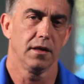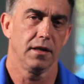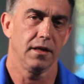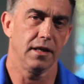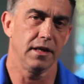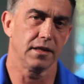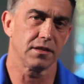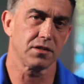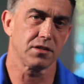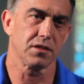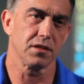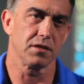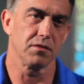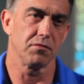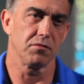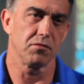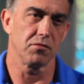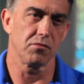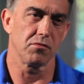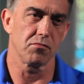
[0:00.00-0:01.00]
It's
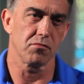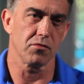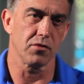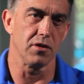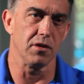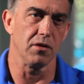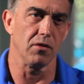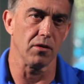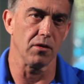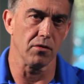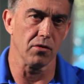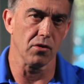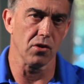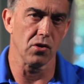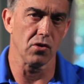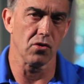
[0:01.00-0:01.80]
the